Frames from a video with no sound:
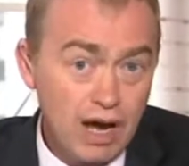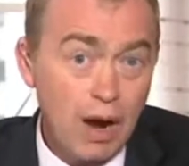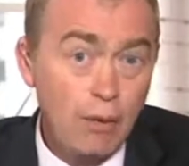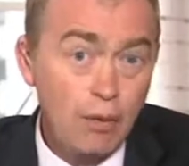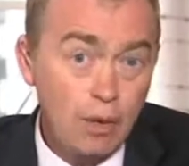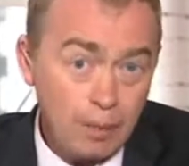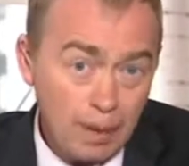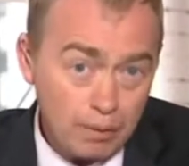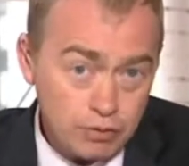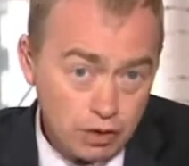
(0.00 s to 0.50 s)
I
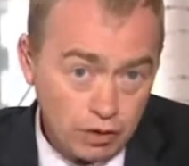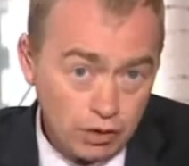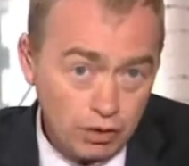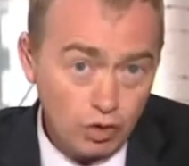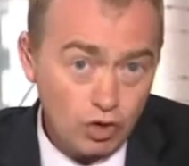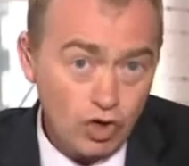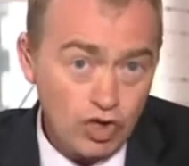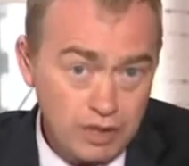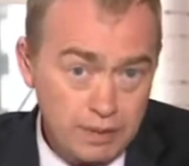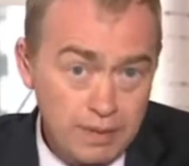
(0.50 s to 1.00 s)
want to be able to
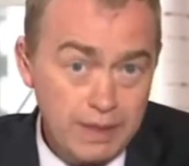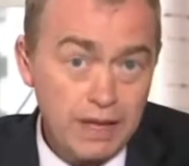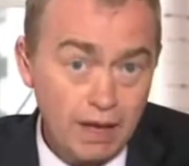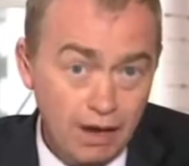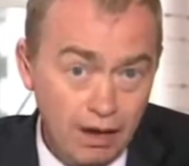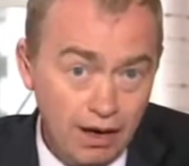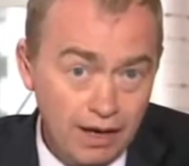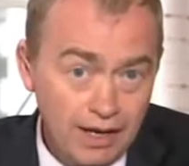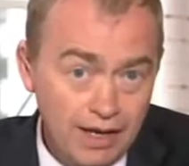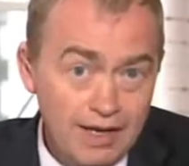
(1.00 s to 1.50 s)
look them in the
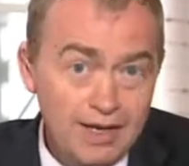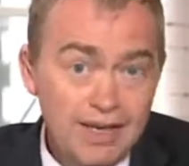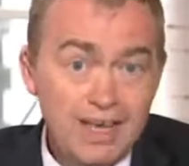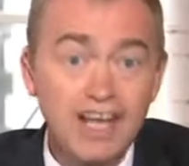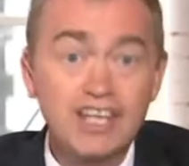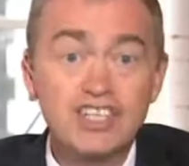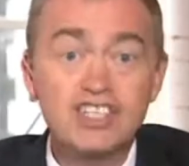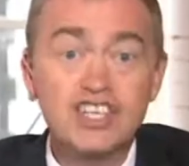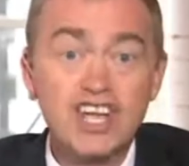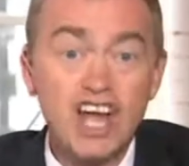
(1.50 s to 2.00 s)
eye
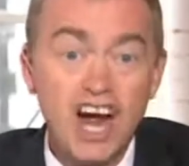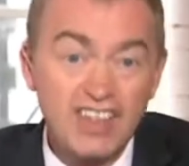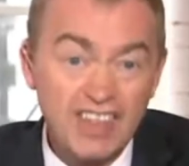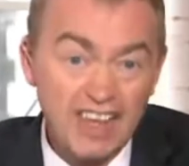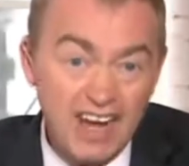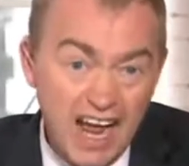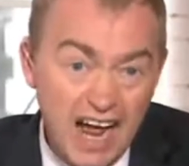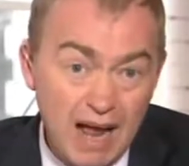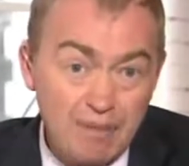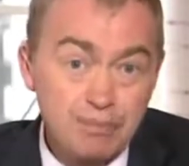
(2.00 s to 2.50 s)
and say I
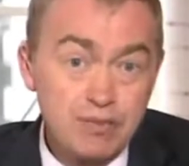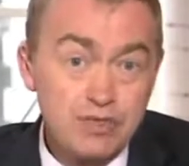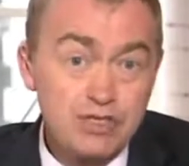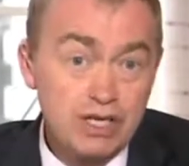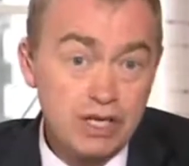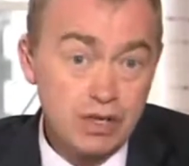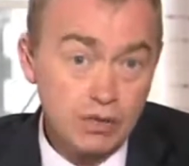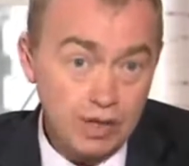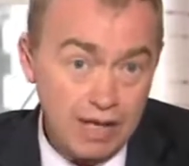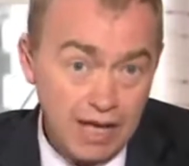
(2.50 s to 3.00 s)
did
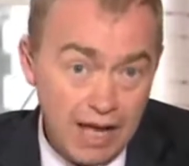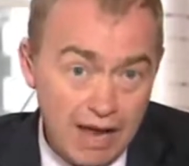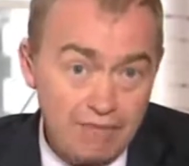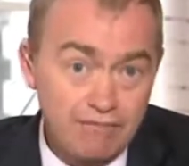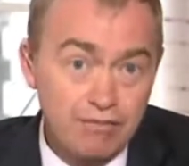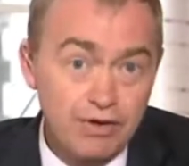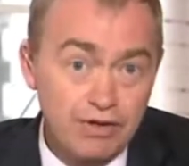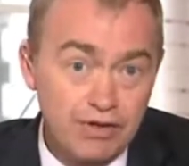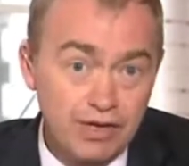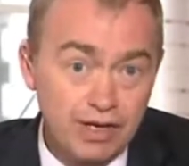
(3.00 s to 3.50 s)
absolutely
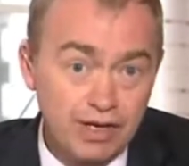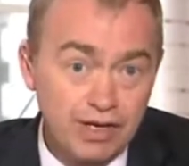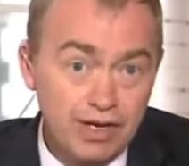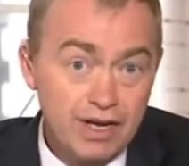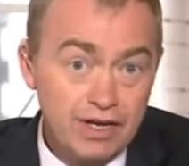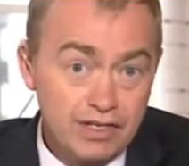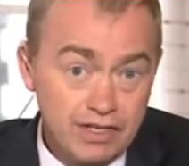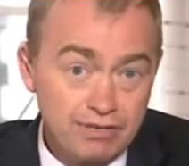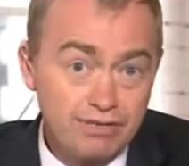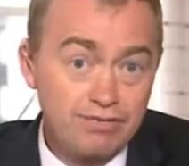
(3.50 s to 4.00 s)
everything
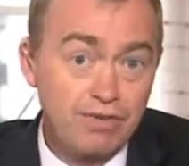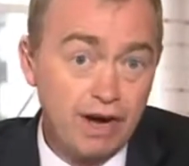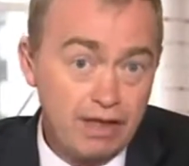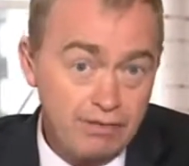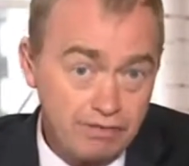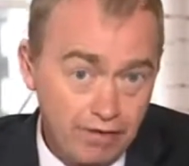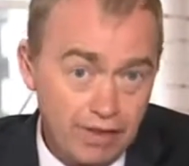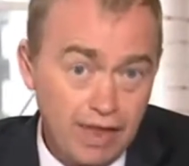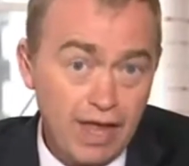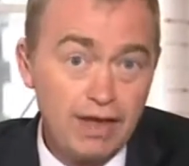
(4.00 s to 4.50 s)
to
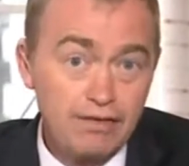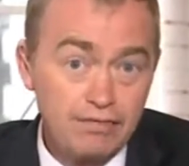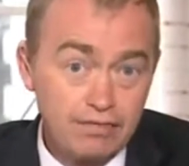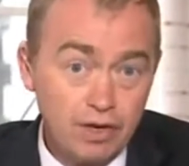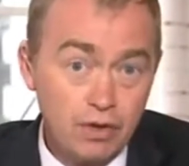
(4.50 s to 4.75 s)
fight for their